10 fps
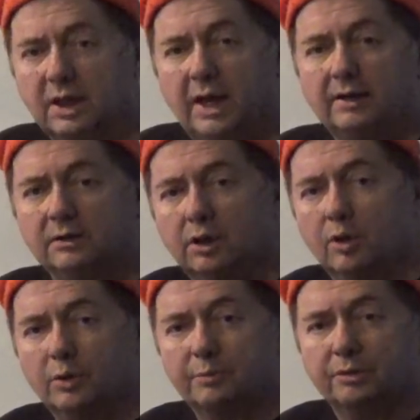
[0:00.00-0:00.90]
at a
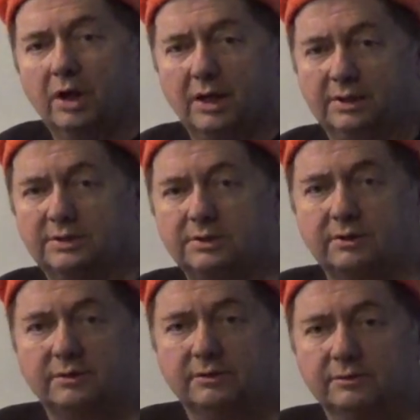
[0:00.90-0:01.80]
lower price.
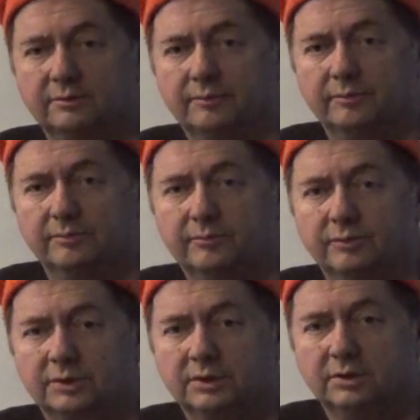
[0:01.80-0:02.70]

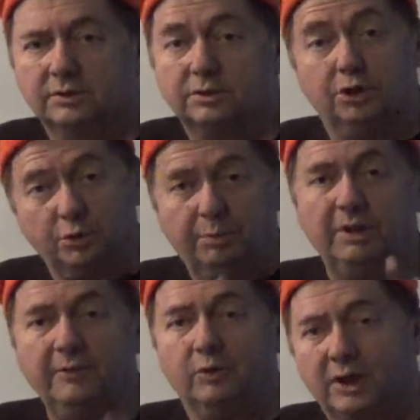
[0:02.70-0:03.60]
Do you
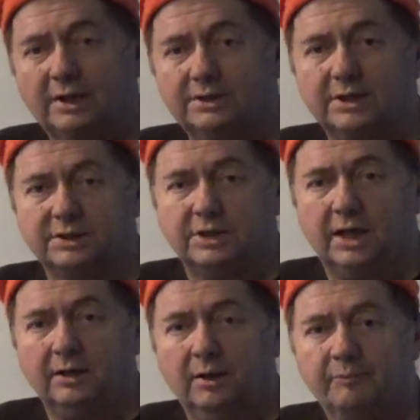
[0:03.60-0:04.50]
believe what I just
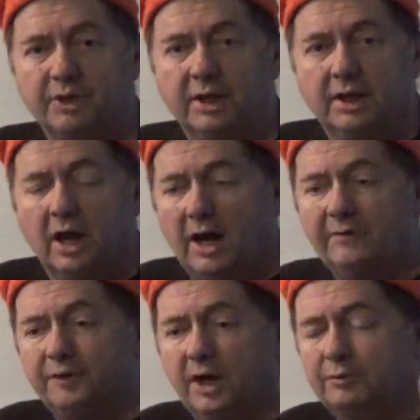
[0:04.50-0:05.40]
said?
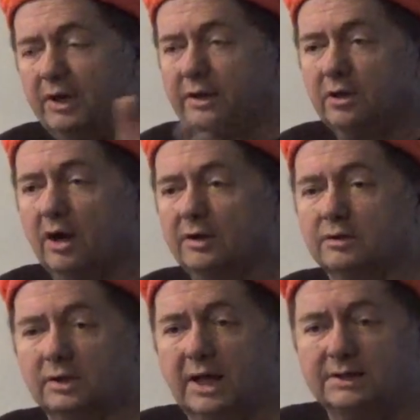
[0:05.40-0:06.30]
I read an
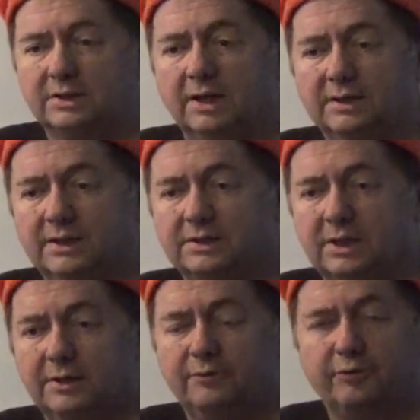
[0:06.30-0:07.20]
article last night that
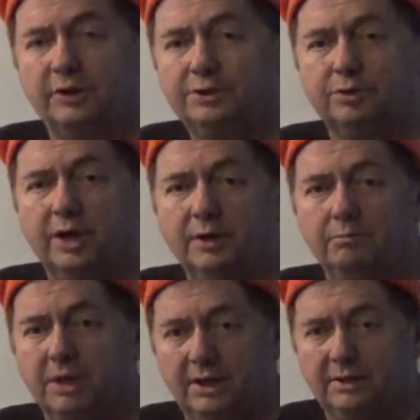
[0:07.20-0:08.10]
said free trade
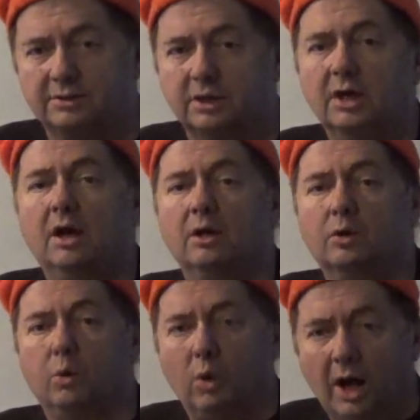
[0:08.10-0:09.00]
means
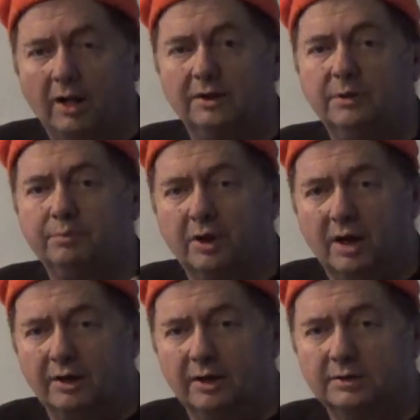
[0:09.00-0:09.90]
quality
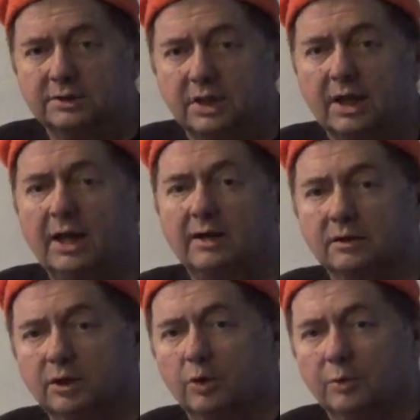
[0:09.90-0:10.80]
products at a
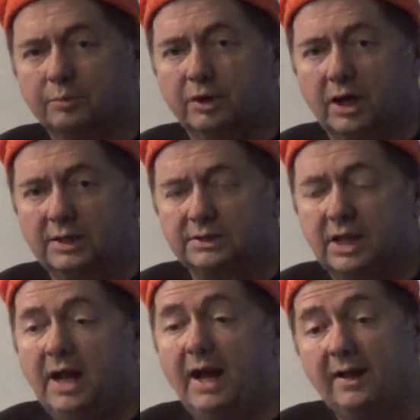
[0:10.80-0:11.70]
lower price.
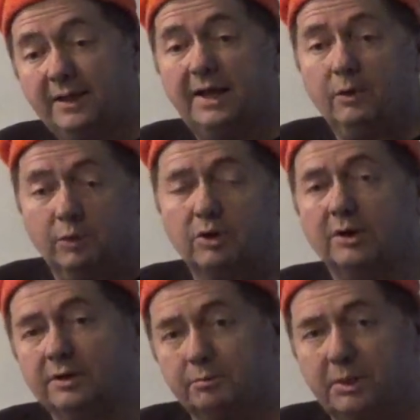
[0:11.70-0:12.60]
And then it went
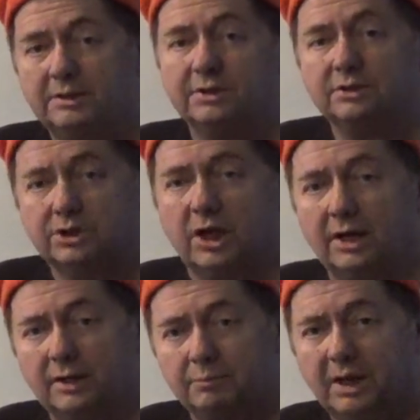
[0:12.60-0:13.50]
on to mention
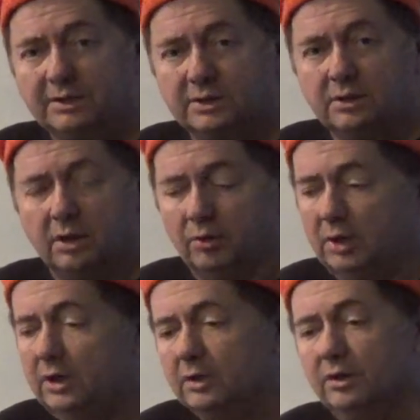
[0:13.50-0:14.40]
China and Mexico.
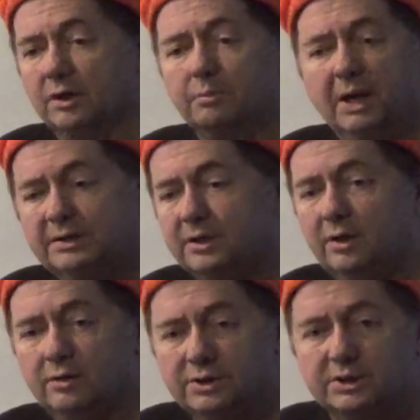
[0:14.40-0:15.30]
Look,
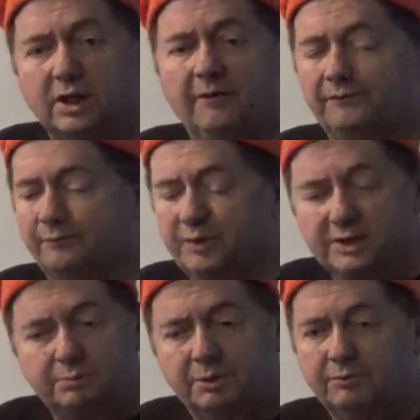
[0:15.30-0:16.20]
Mexico's stuff
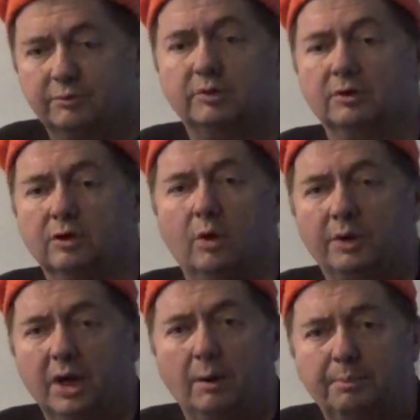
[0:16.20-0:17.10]
has been
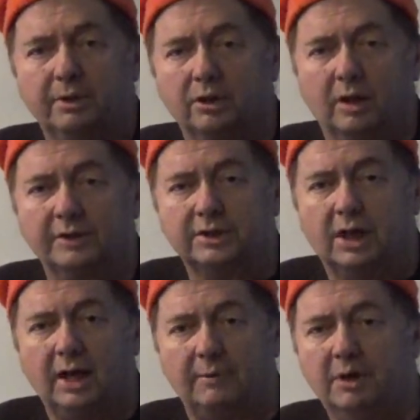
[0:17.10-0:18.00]
going uphill all the
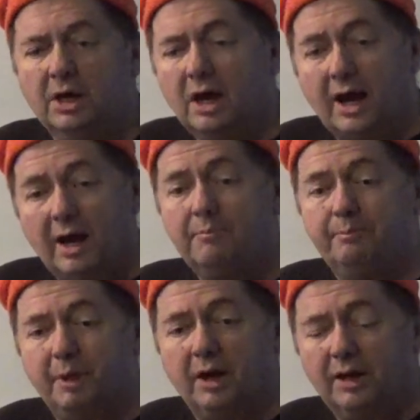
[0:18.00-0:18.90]
time.
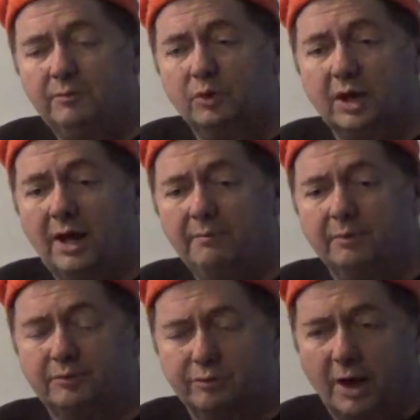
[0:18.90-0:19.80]
What I'm
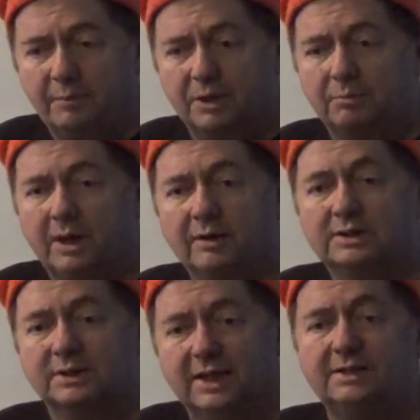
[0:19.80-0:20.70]
griping about
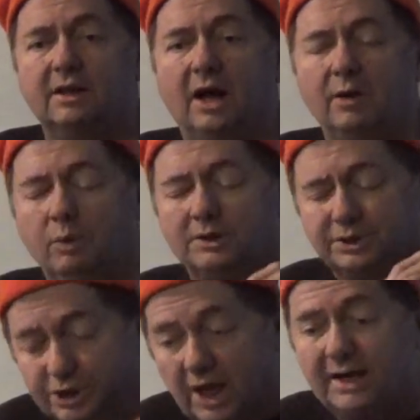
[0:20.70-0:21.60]
is I want
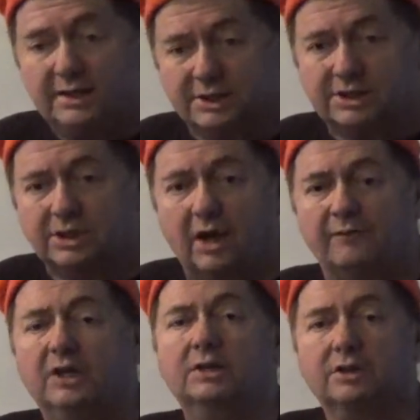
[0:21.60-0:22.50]
China's
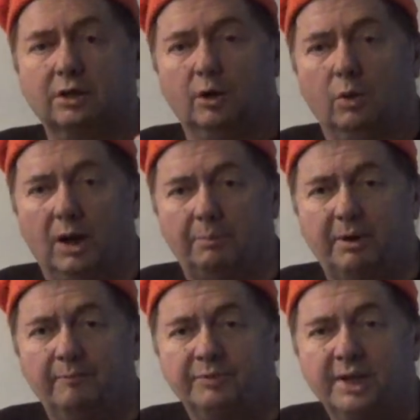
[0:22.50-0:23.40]
stuff to go up.
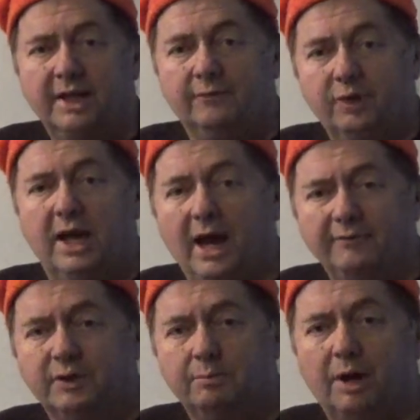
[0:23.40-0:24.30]
If we
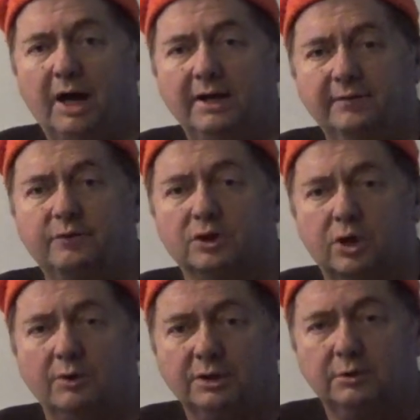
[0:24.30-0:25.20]
have to buy it, if we're
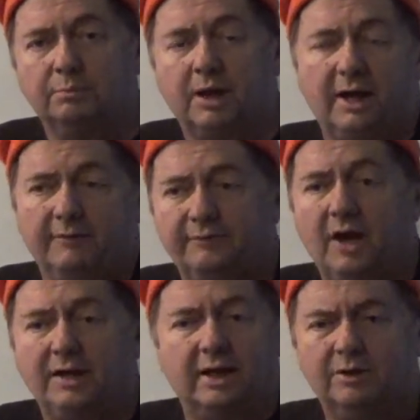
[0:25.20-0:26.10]
going to buy it,
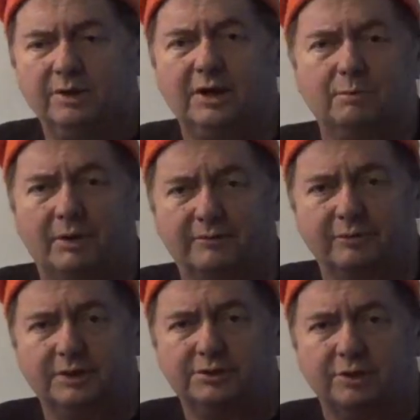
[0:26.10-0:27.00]
fine. I don't care about
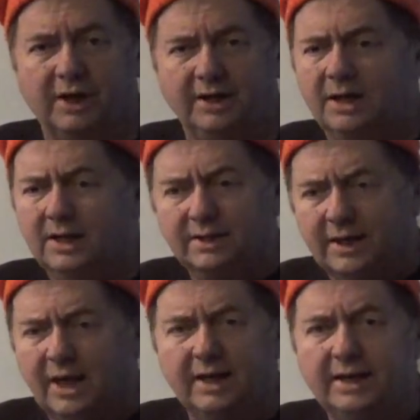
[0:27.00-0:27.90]
free trade. They
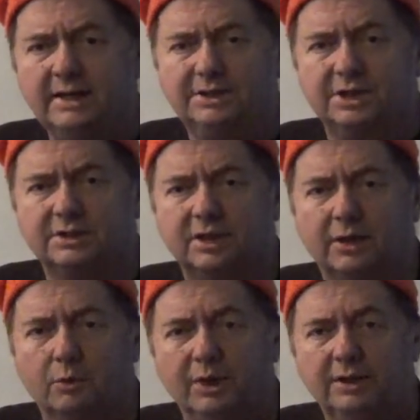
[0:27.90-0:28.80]
got to eat just
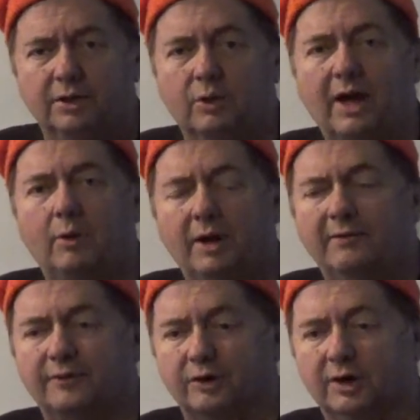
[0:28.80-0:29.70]
like we do.
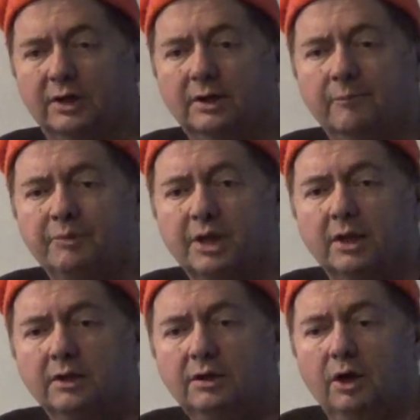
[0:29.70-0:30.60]
However,
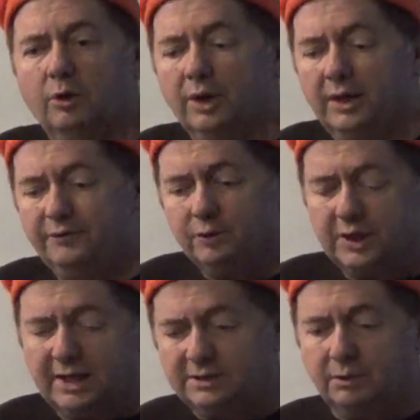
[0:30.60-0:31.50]
you know, if you
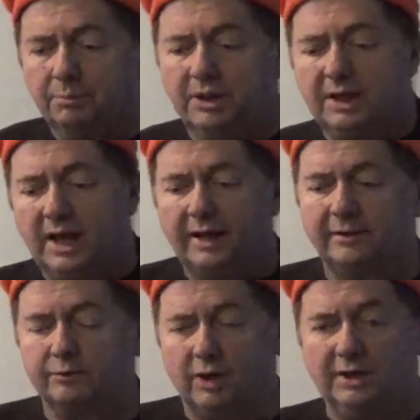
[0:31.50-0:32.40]
take somebody out of
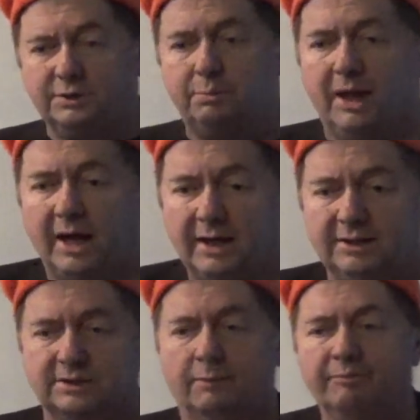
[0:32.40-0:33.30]
the rice
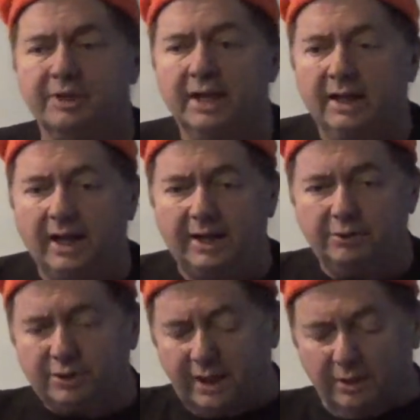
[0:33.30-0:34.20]
paddies and
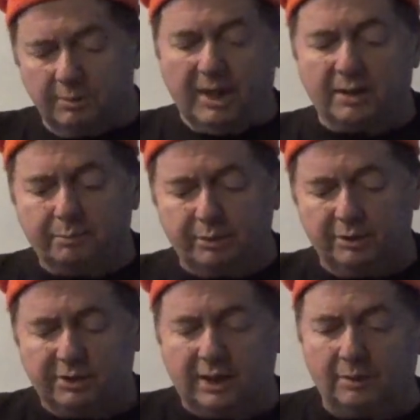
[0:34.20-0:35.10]
you tell
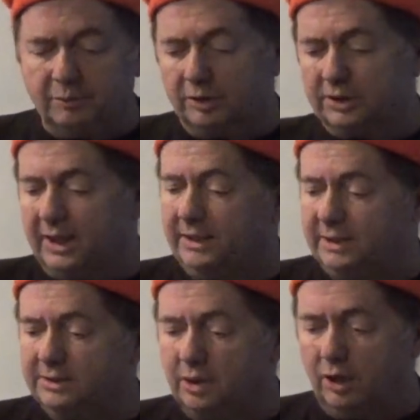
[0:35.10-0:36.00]
them look, take
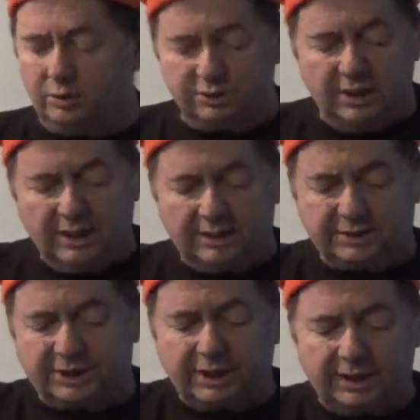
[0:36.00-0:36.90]
this hose and
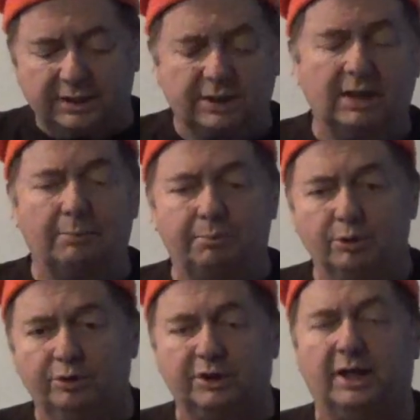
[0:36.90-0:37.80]
stick it into that
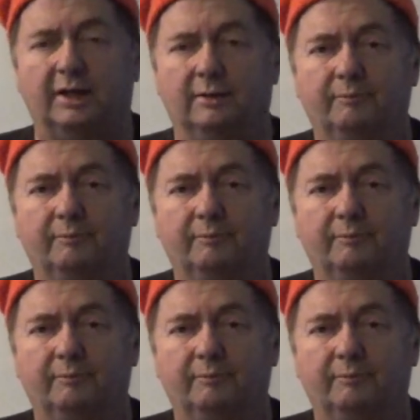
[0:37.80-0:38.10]
blue thing.